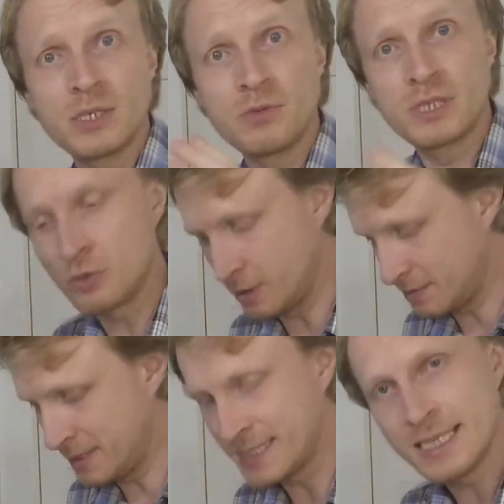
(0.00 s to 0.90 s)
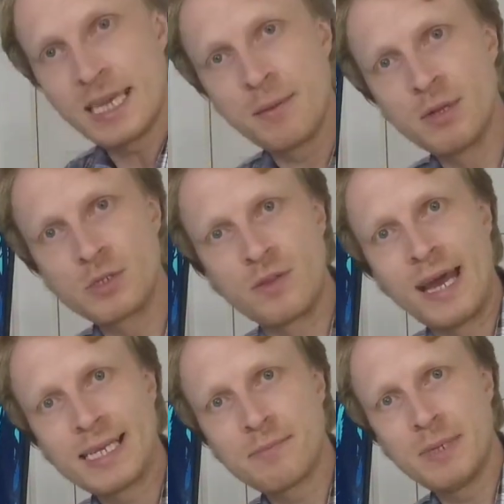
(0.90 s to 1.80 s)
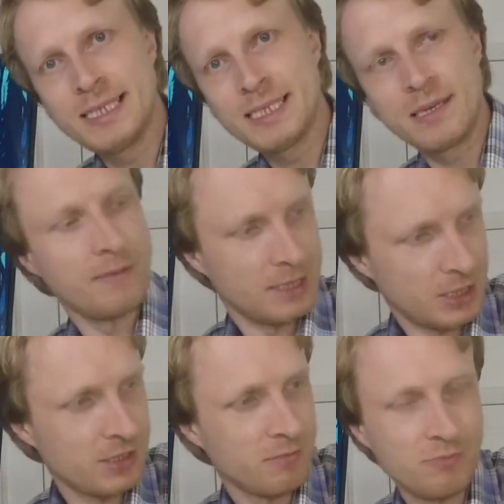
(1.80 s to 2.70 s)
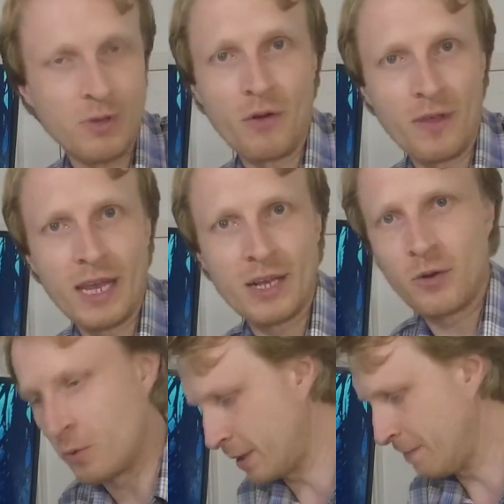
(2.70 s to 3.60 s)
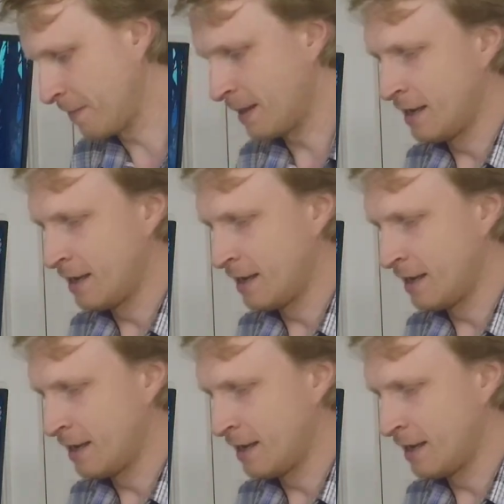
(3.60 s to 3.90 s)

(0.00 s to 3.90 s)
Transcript: using USB-C cable to that PC that's just down there in the corner.